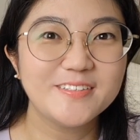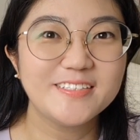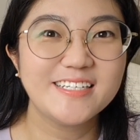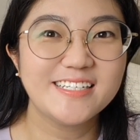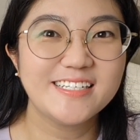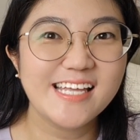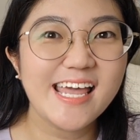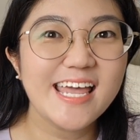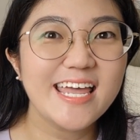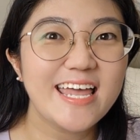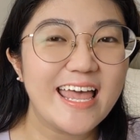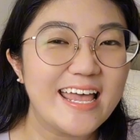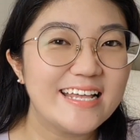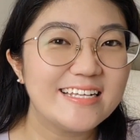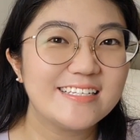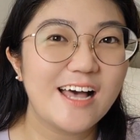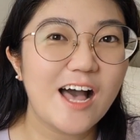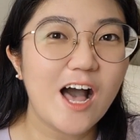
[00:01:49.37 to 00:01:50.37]
today
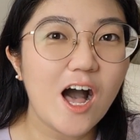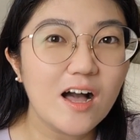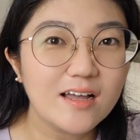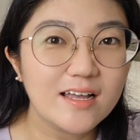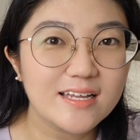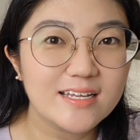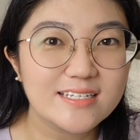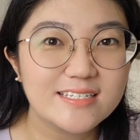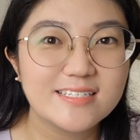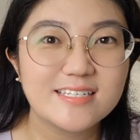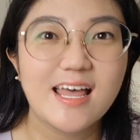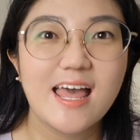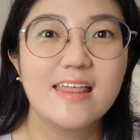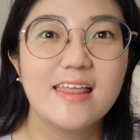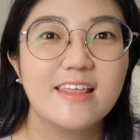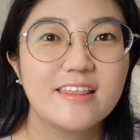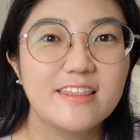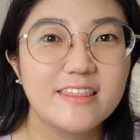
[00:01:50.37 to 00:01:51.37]
is August
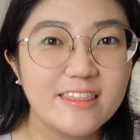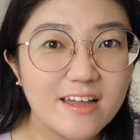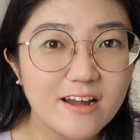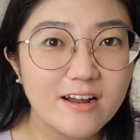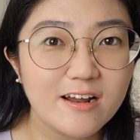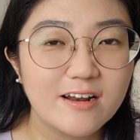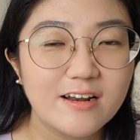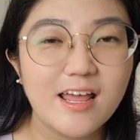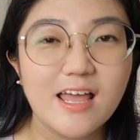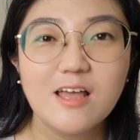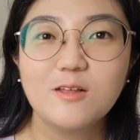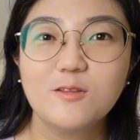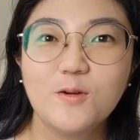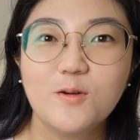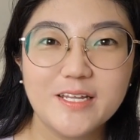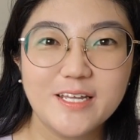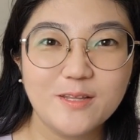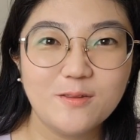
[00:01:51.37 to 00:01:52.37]
the 3rd,
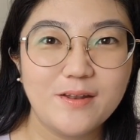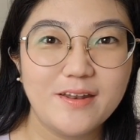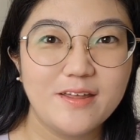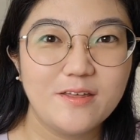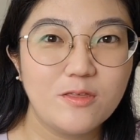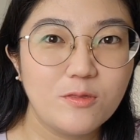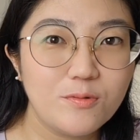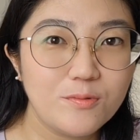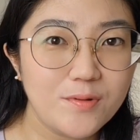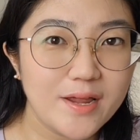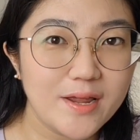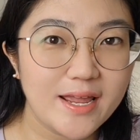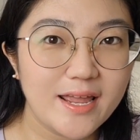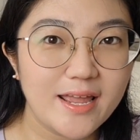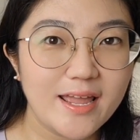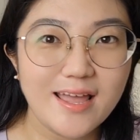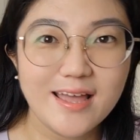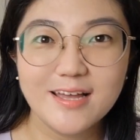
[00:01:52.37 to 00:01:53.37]

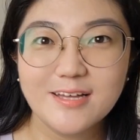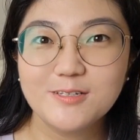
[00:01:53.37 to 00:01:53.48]
2023.